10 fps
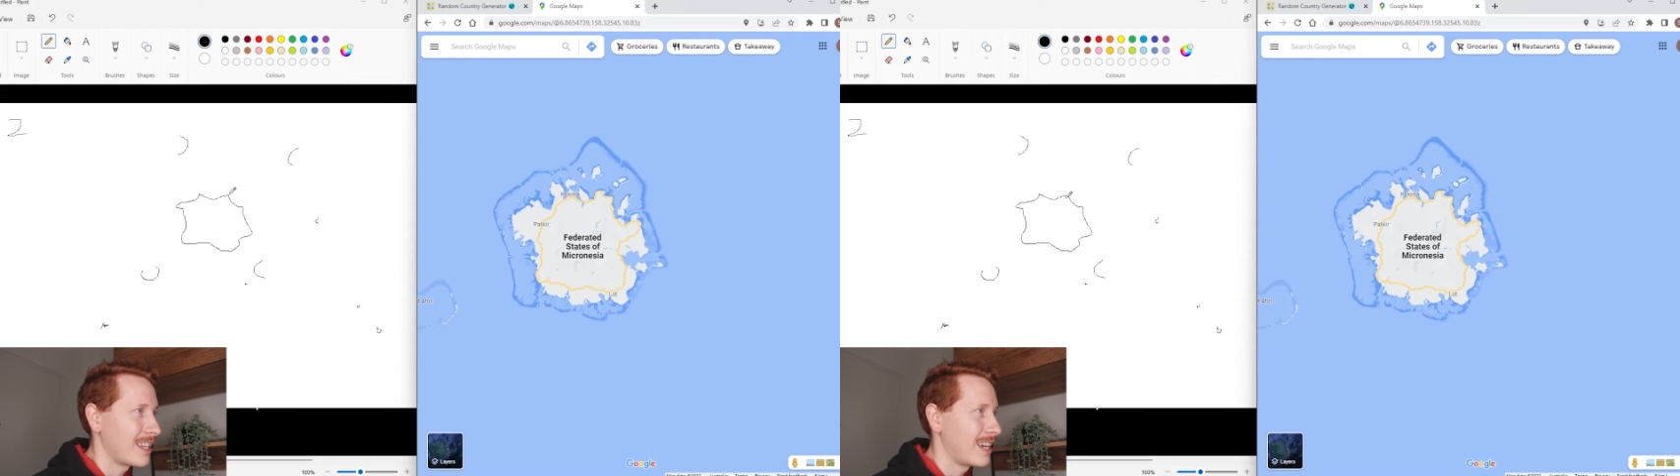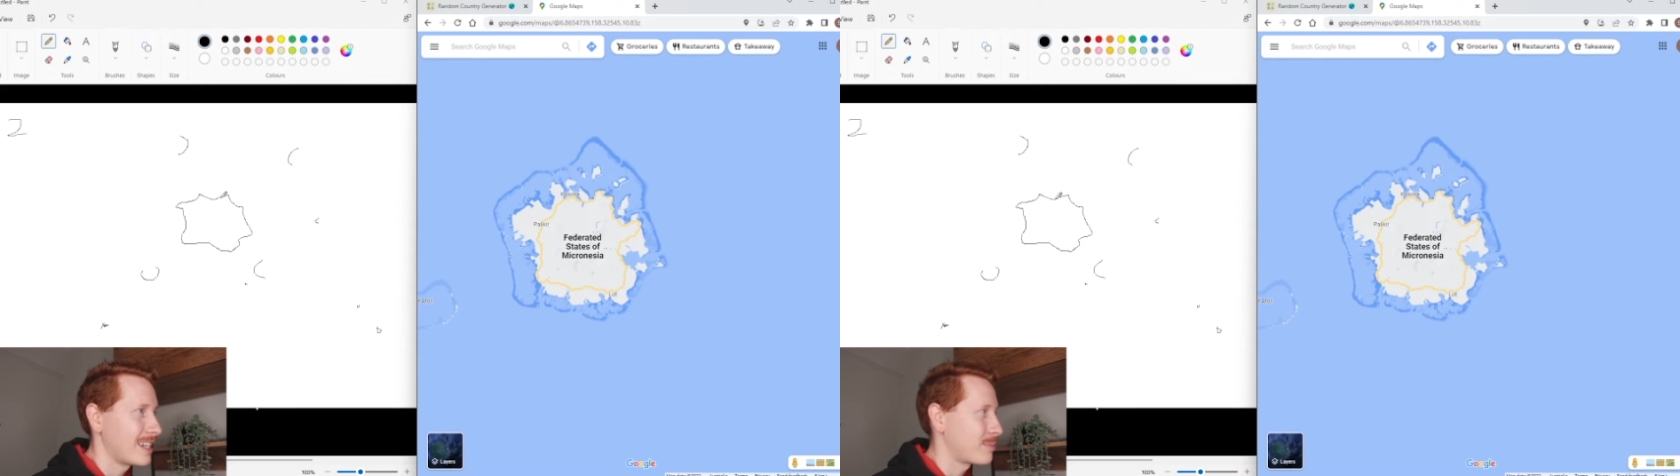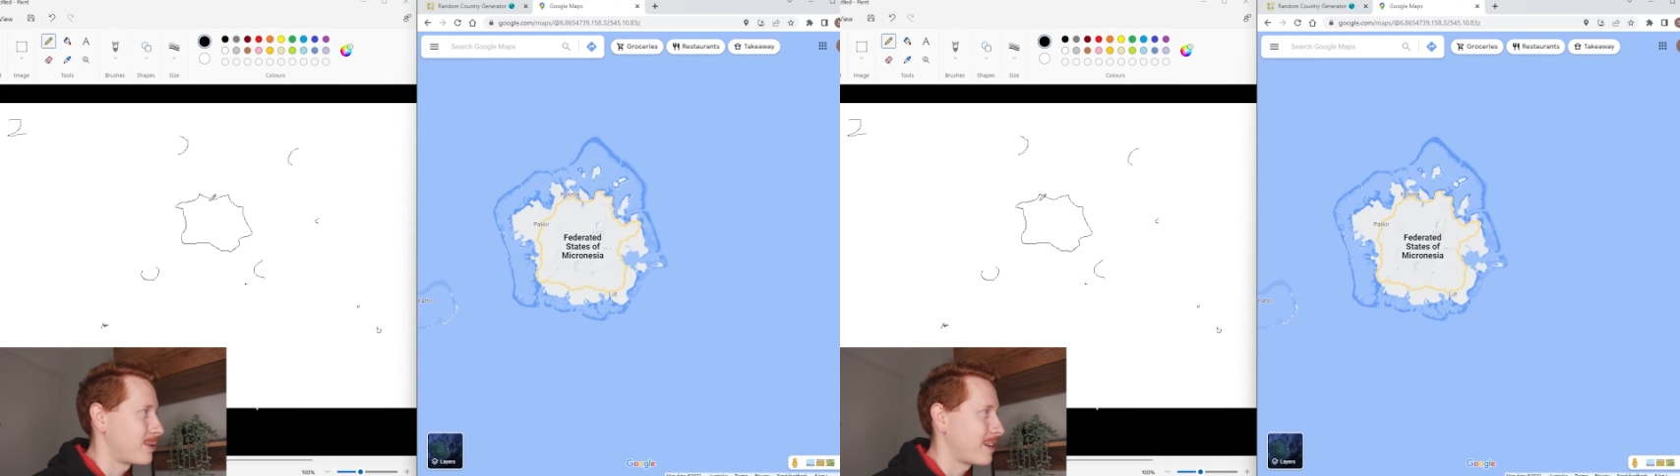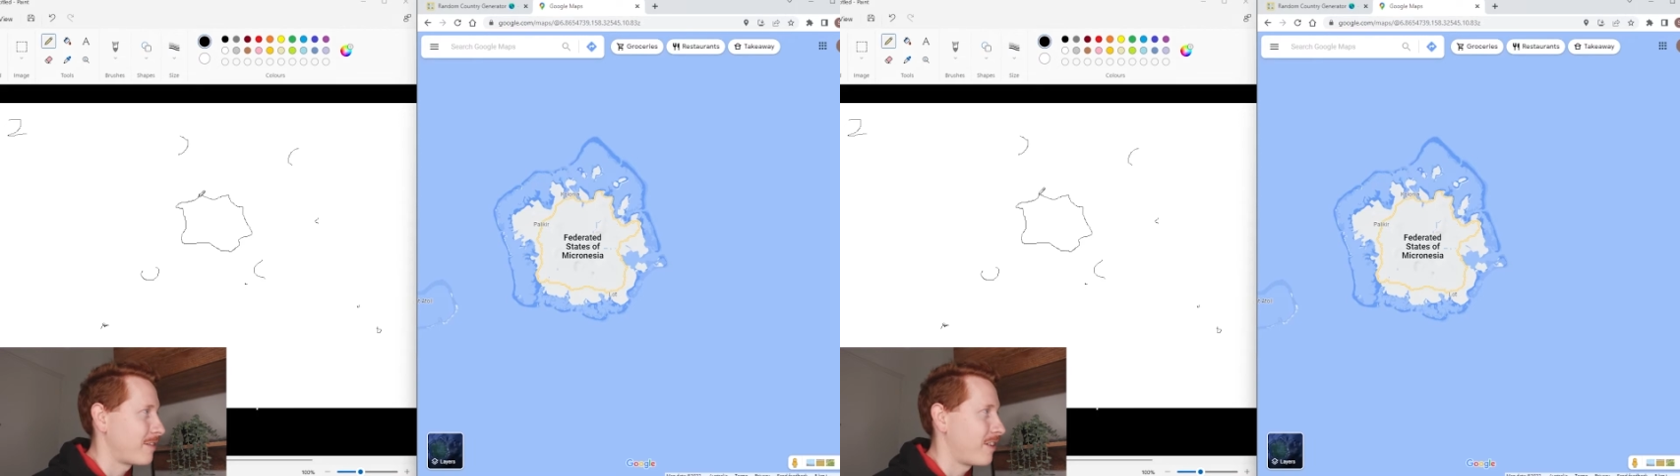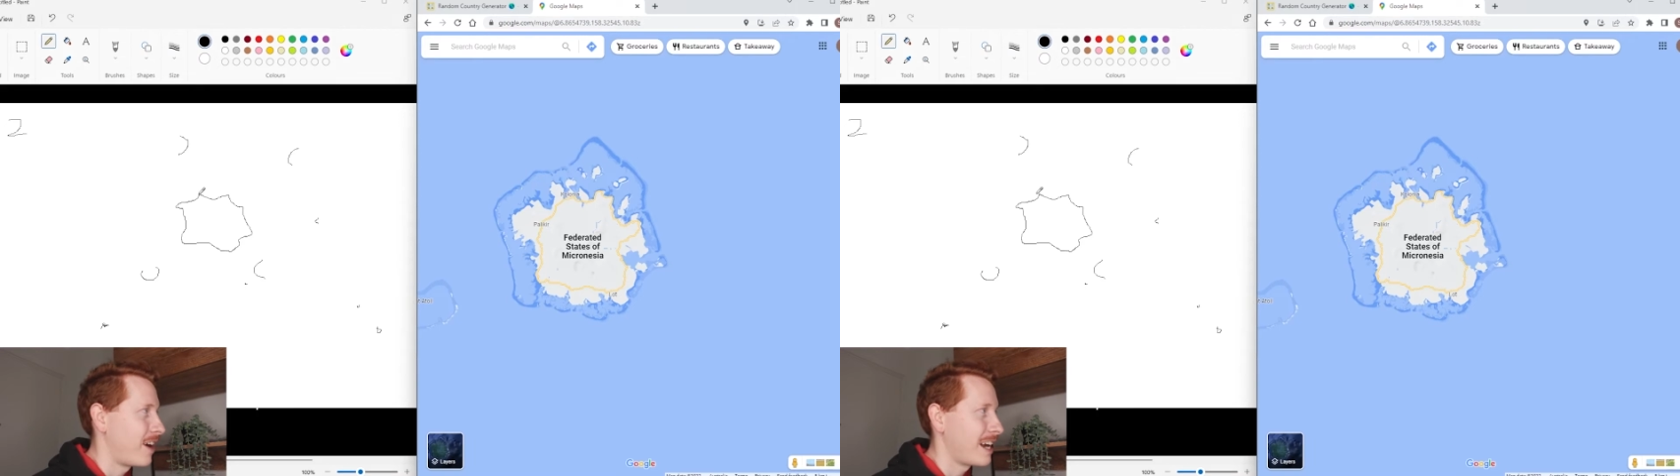there is pretty
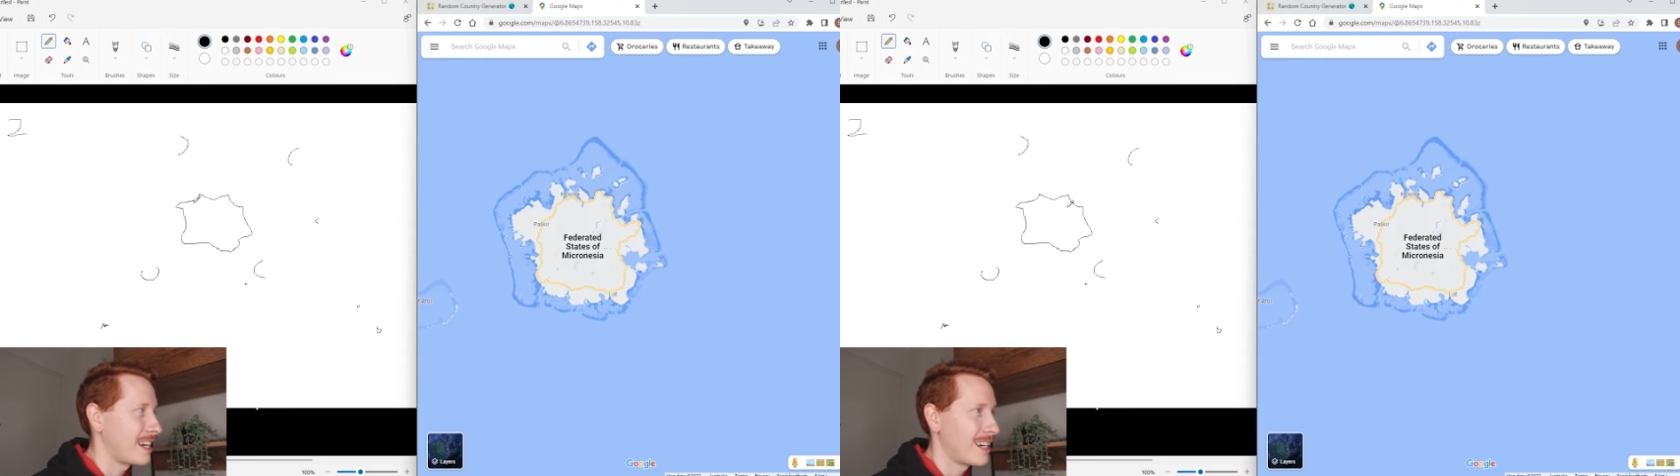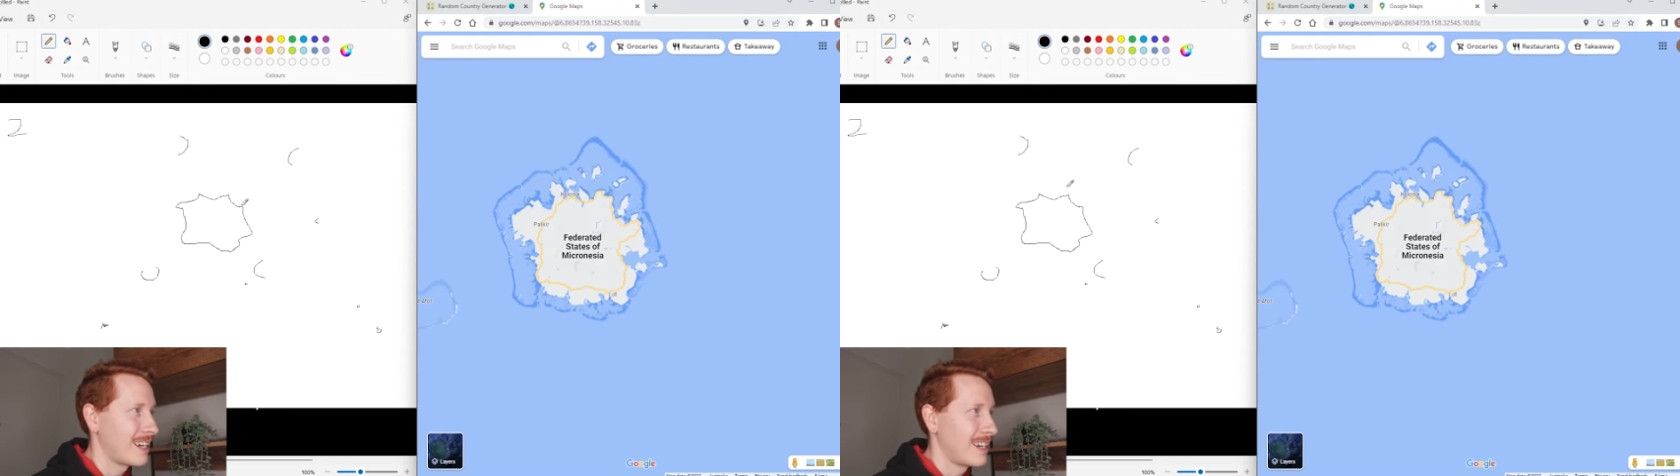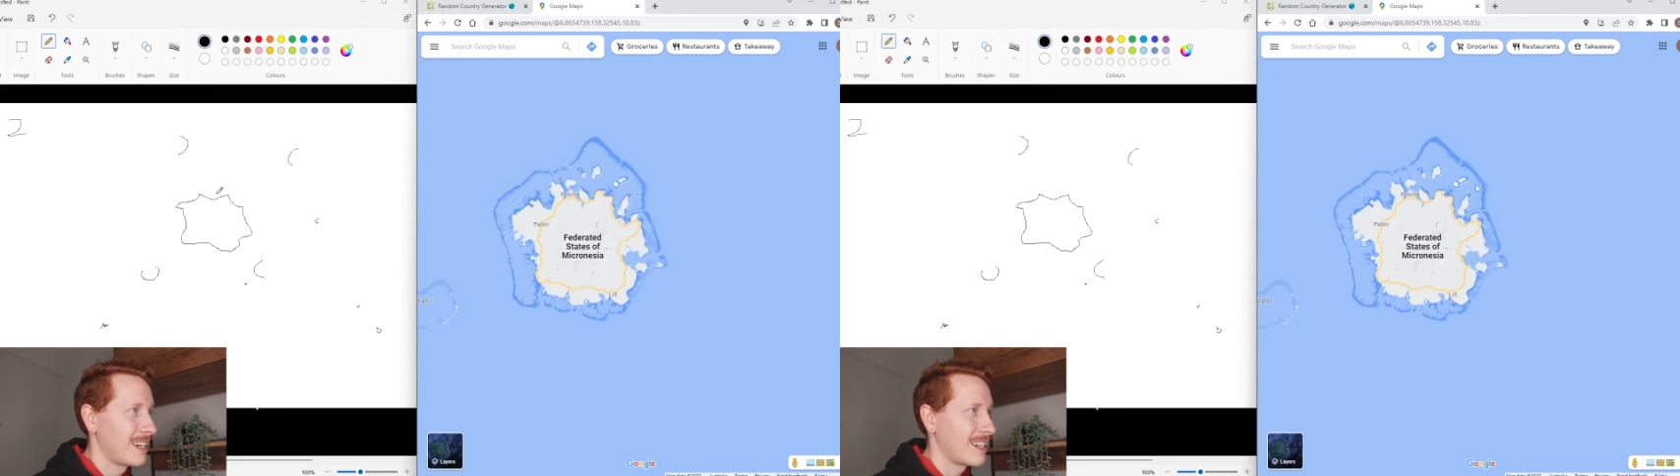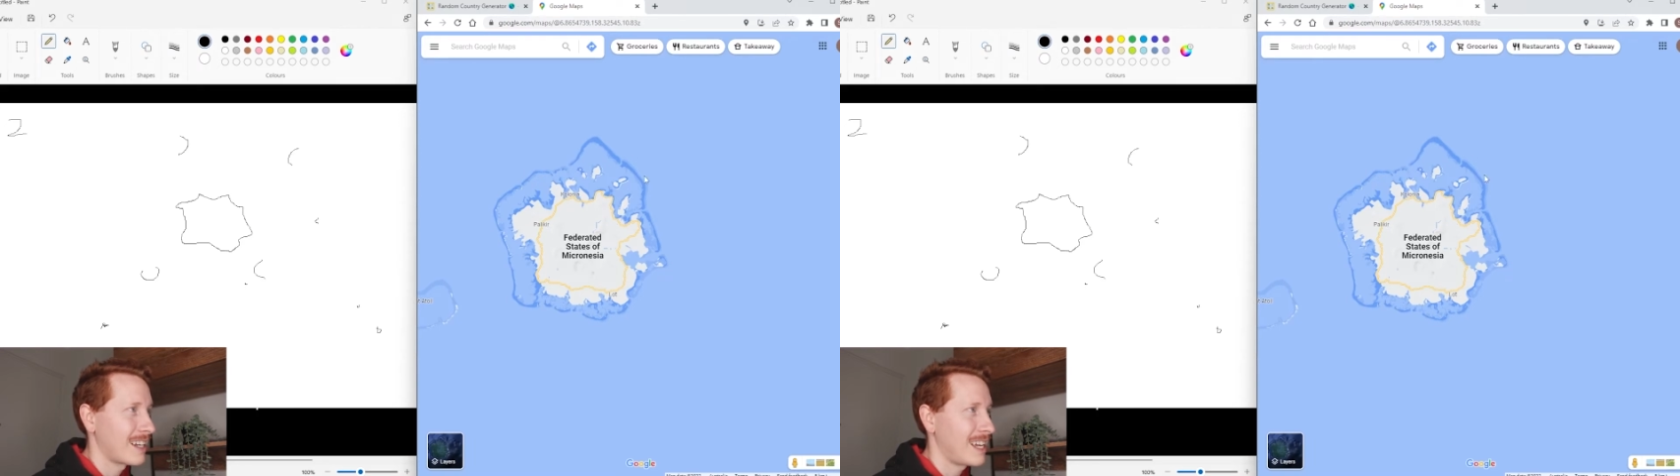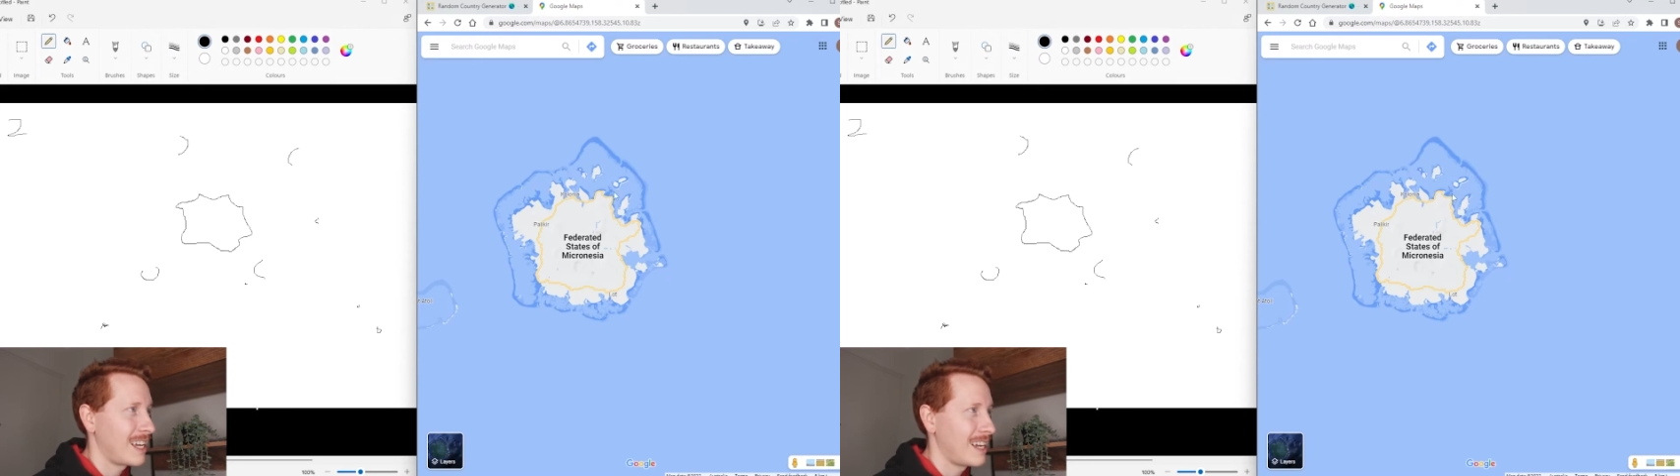fine,
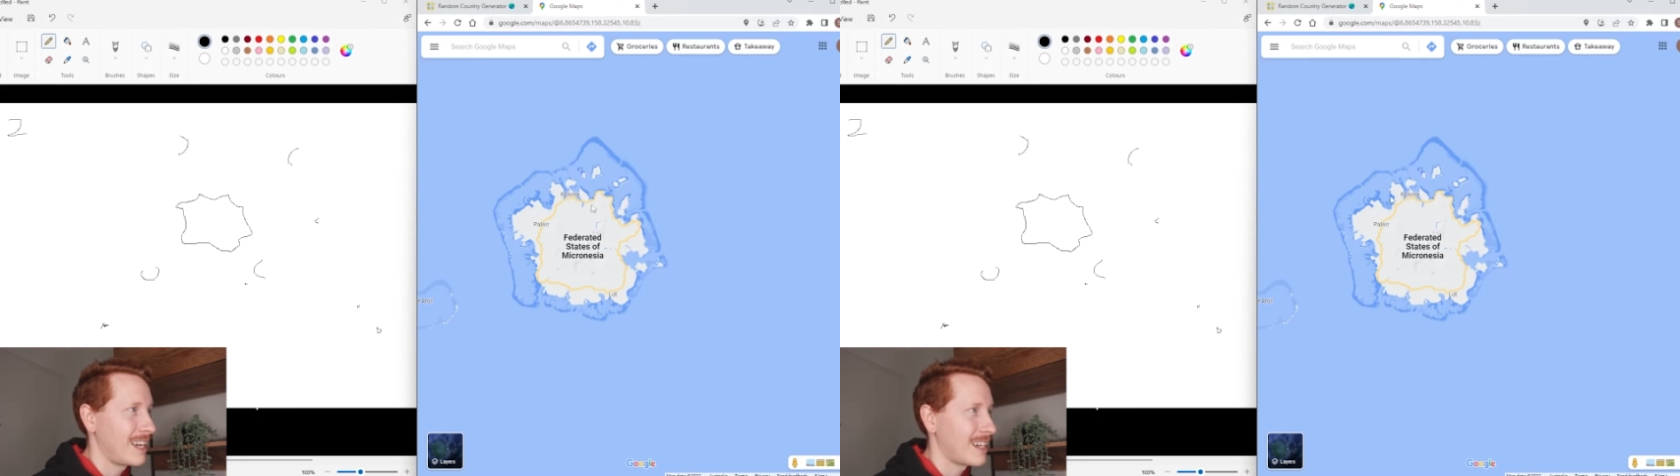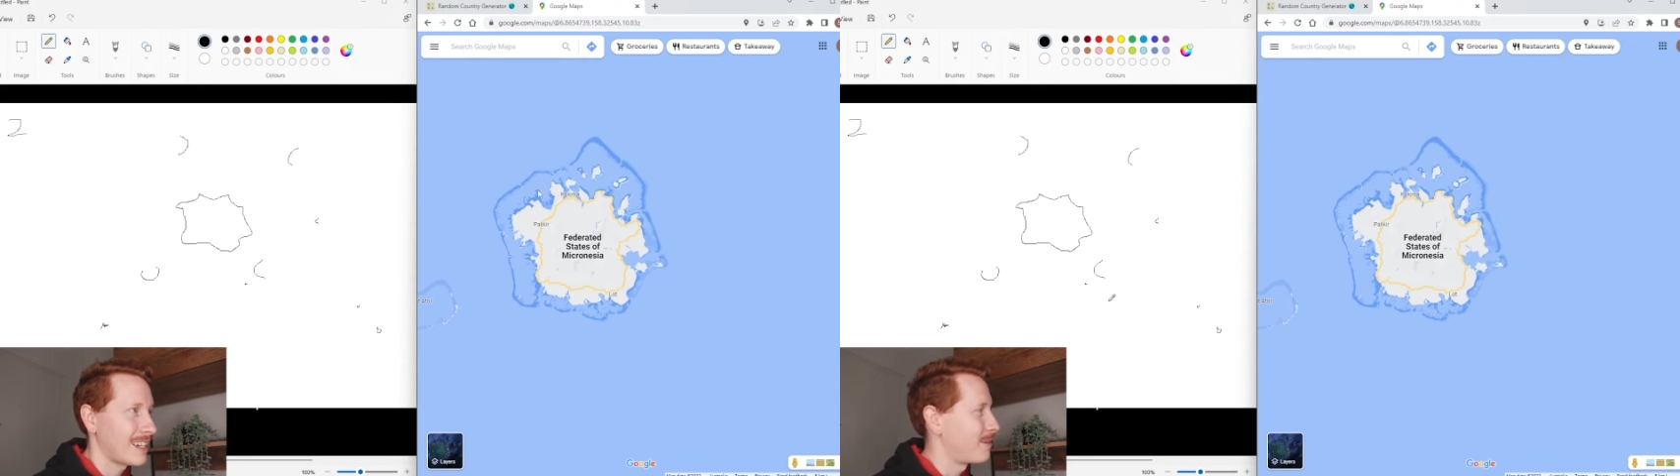like here.